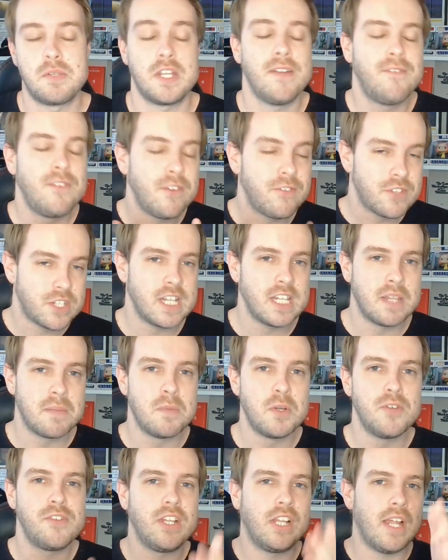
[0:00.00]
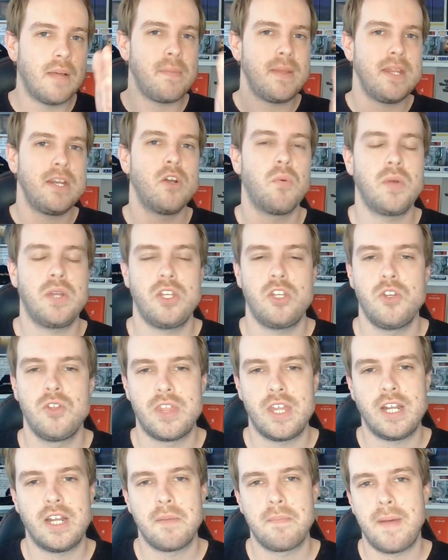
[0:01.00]
If you've seen the movie, let me know what you
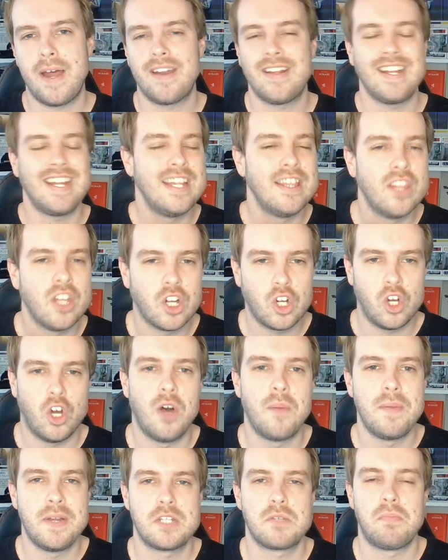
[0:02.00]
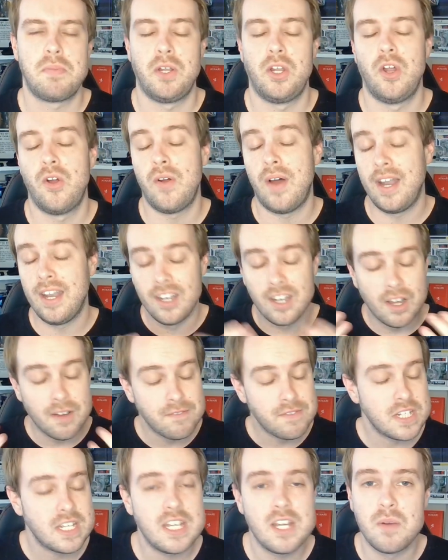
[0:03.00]
think about it in the comments below. I'd love
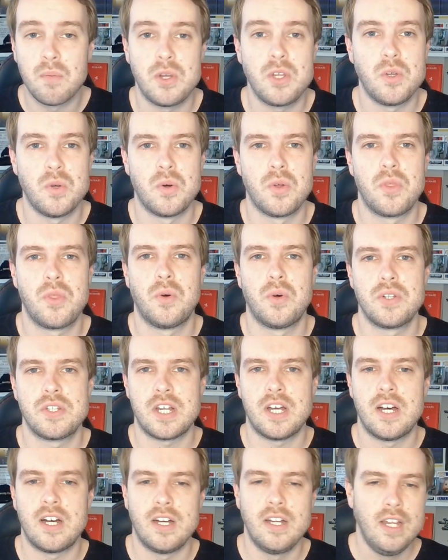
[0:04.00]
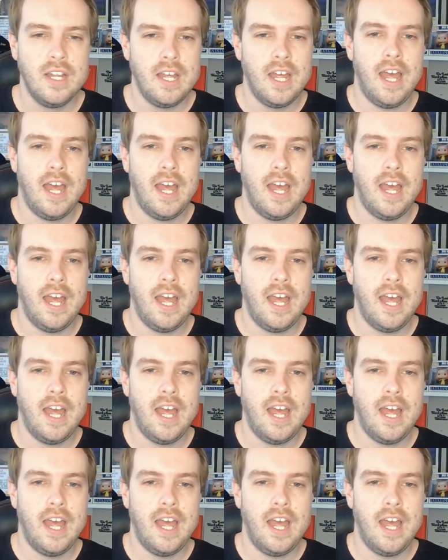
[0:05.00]
to hear what your thoughts are.